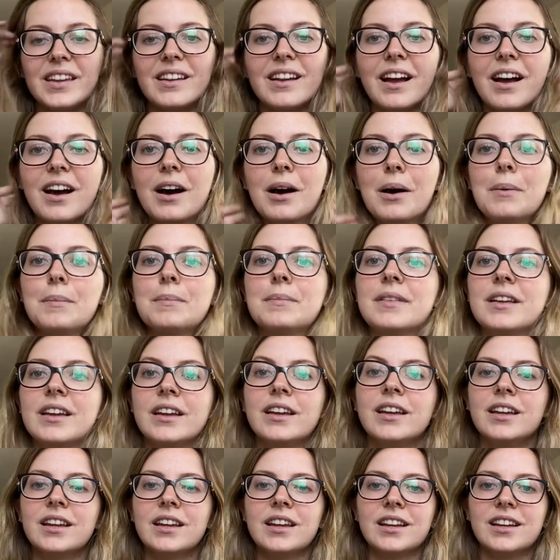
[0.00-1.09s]
because um,
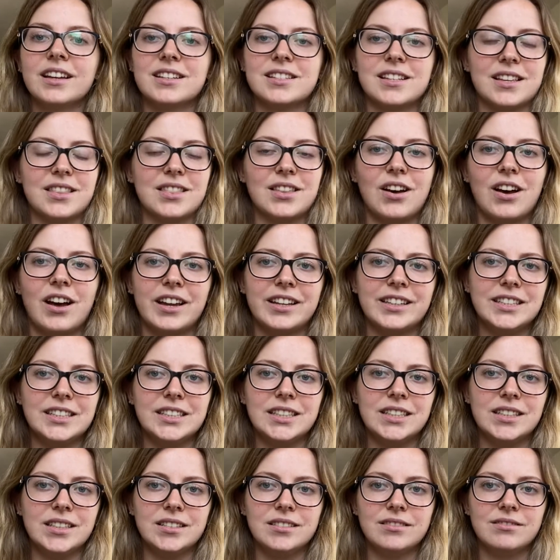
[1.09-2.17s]
I thought I
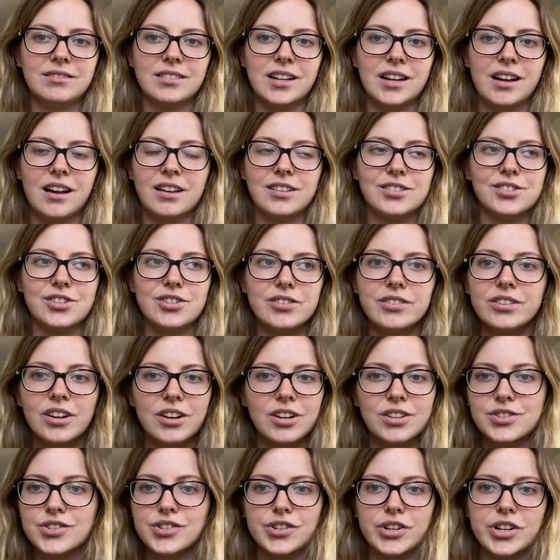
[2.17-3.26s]
needed a certain
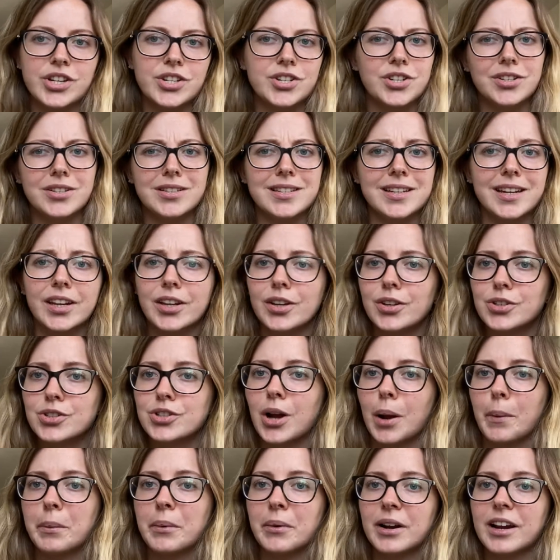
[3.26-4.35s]
concentration to get a good
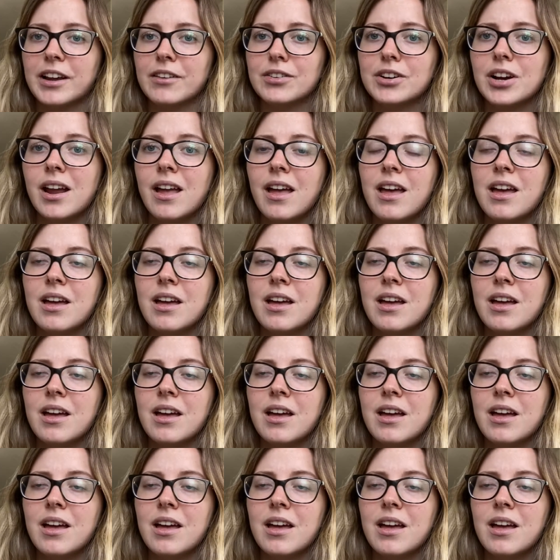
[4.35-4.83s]
job or whatever.